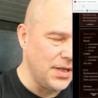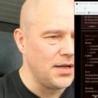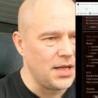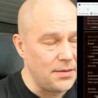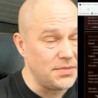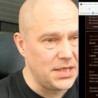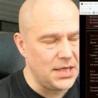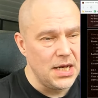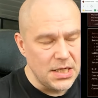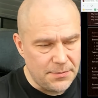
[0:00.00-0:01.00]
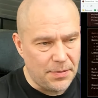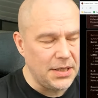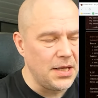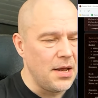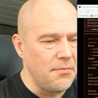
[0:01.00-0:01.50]
not MCD,
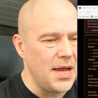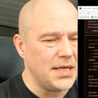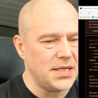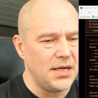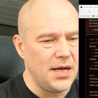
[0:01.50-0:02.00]
split makes